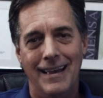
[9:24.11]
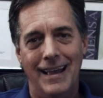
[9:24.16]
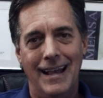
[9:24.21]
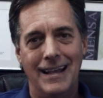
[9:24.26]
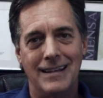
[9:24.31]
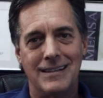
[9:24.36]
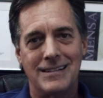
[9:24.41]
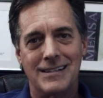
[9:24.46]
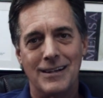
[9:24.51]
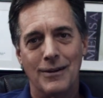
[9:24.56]

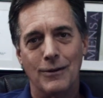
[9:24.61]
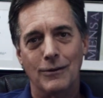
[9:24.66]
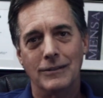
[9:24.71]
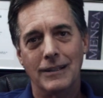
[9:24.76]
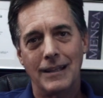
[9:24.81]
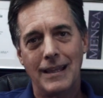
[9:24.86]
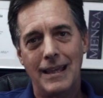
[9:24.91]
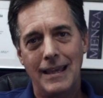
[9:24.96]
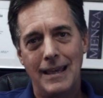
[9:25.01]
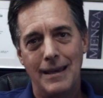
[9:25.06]
And so
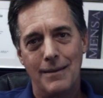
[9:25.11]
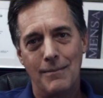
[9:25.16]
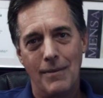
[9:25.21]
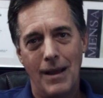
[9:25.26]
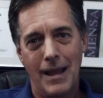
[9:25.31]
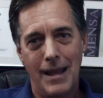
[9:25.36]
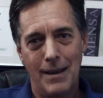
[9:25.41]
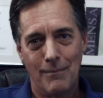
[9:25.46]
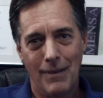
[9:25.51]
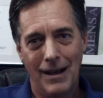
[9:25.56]
looking
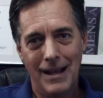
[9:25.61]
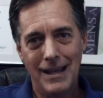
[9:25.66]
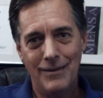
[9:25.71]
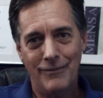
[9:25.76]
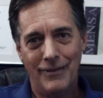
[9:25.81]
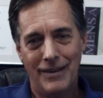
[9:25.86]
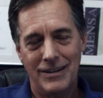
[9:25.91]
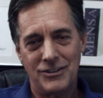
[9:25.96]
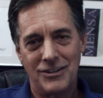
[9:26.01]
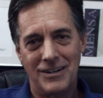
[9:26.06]
at my
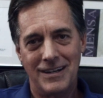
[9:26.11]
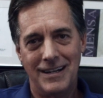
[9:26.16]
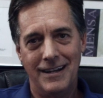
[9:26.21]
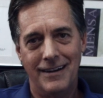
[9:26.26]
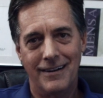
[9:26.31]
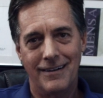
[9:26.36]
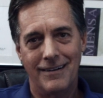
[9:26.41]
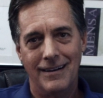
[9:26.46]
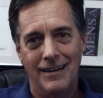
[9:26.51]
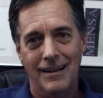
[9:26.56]
invention
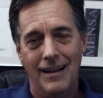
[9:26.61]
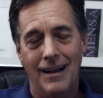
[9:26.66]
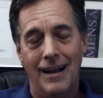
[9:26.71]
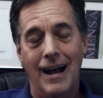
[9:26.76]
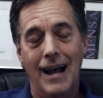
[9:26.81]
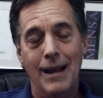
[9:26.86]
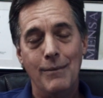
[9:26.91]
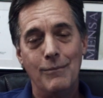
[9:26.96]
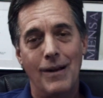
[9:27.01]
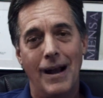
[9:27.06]
here,
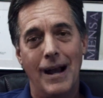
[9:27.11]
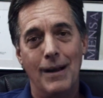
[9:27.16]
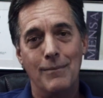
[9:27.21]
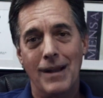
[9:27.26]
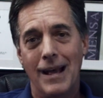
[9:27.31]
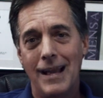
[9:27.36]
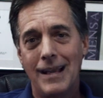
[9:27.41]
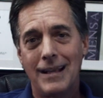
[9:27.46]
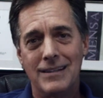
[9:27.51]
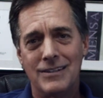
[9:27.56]
I'm
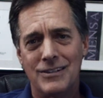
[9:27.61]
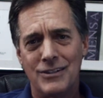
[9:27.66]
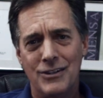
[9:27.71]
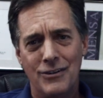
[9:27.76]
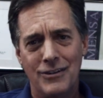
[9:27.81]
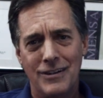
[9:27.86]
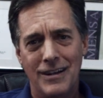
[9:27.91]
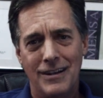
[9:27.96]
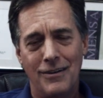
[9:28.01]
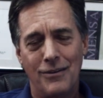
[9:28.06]
not
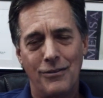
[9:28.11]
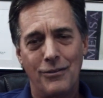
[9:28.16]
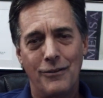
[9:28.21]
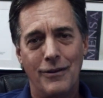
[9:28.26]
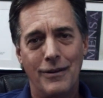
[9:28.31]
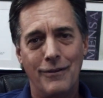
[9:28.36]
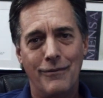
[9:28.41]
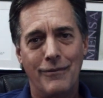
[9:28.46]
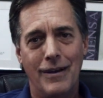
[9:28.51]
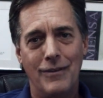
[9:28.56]
concerned under
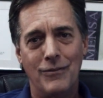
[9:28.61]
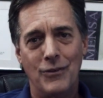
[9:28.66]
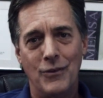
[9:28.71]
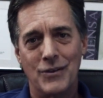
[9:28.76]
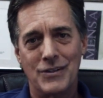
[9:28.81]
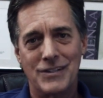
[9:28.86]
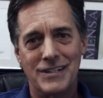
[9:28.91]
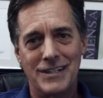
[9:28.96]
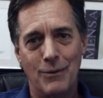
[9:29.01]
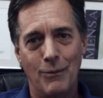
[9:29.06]
35
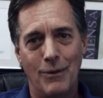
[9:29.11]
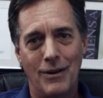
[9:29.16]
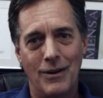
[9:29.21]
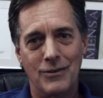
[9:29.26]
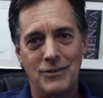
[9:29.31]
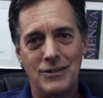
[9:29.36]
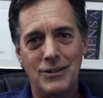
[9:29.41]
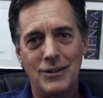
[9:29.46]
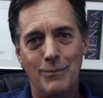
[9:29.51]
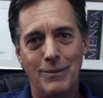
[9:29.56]
U.S.C.
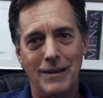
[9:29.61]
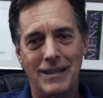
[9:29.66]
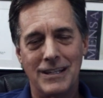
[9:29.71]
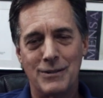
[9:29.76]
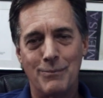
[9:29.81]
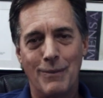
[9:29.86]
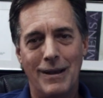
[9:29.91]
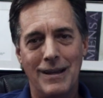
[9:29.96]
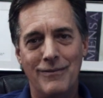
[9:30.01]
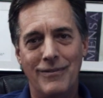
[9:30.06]
102
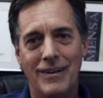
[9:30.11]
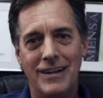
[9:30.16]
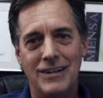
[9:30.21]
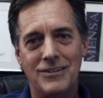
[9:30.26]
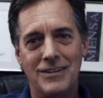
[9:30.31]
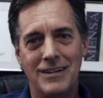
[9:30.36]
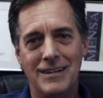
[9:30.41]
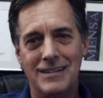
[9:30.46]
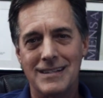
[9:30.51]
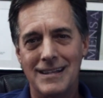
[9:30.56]
because my
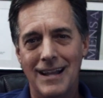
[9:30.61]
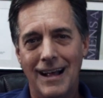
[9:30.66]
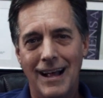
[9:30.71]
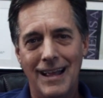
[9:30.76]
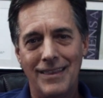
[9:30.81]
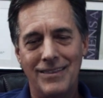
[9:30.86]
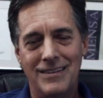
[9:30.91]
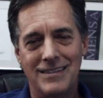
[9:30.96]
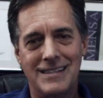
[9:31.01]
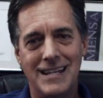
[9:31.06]
invention is
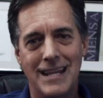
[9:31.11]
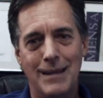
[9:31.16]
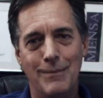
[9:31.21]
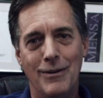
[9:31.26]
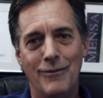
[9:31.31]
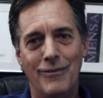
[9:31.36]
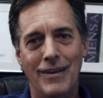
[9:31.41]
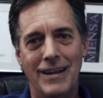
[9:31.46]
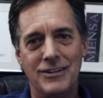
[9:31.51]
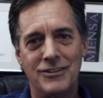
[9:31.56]
not the same
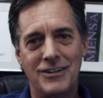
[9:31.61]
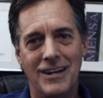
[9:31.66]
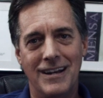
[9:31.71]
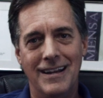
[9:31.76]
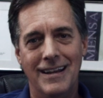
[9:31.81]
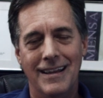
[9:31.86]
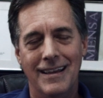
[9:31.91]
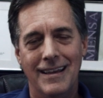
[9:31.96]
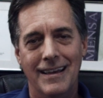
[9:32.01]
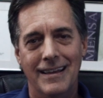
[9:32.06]

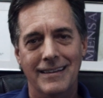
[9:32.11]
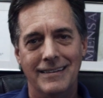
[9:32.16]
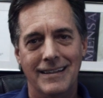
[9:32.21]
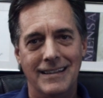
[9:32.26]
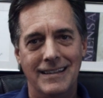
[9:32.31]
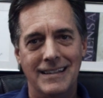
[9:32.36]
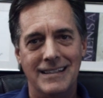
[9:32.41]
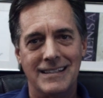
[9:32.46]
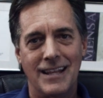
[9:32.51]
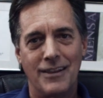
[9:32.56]
invention
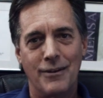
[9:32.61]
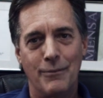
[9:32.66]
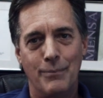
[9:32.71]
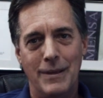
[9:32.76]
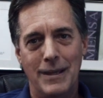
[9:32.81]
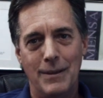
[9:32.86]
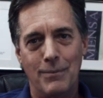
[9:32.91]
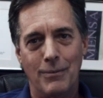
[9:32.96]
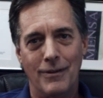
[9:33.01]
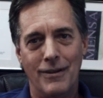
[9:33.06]
that these other
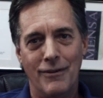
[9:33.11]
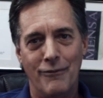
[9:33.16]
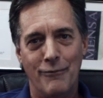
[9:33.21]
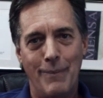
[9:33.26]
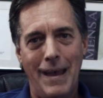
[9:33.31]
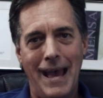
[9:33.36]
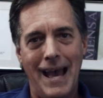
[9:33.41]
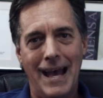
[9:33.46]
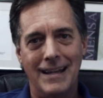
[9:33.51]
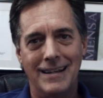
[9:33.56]
people have
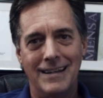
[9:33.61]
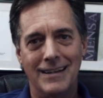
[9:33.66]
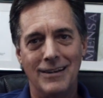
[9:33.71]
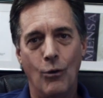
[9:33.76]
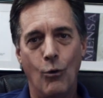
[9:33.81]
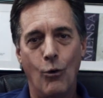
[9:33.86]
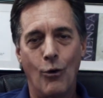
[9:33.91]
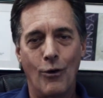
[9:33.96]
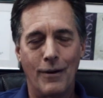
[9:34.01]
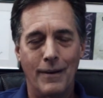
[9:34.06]
patented
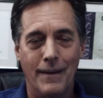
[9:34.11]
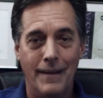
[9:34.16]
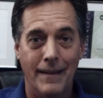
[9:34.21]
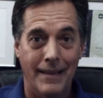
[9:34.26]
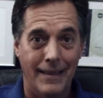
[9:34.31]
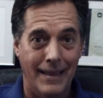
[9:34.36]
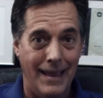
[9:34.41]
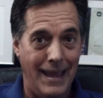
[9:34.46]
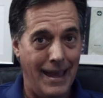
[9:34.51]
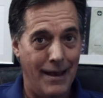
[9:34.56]
or
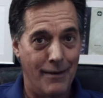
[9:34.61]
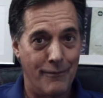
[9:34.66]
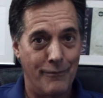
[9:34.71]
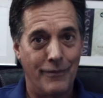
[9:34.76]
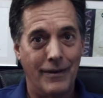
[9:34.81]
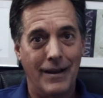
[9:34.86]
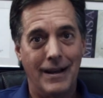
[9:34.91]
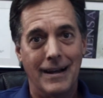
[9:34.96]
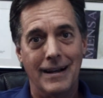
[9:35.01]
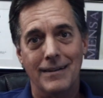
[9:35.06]

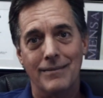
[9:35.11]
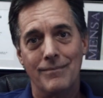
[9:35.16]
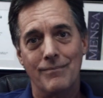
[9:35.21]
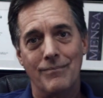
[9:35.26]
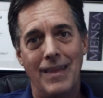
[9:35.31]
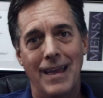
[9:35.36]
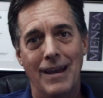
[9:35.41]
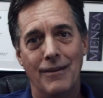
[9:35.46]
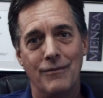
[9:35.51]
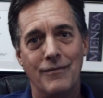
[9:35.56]

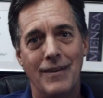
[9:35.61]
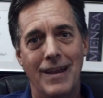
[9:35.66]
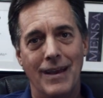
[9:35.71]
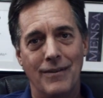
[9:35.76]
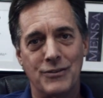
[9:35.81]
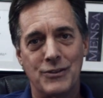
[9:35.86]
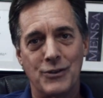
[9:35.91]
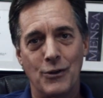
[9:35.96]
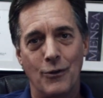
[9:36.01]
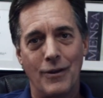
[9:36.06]

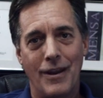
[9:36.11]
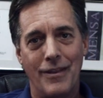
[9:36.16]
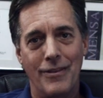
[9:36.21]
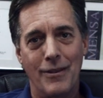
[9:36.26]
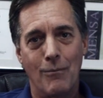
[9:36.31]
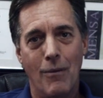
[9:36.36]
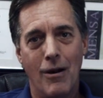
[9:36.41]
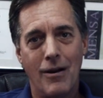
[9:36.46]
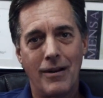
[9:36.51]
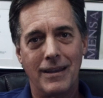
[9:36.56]
have sold on
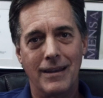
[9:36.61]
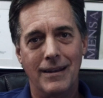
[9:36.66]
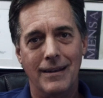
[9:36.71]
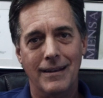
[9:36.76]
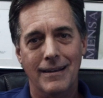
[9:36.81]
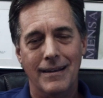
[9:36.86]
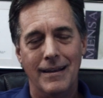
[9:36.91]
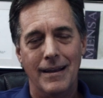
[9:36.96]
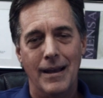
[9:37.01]
the market.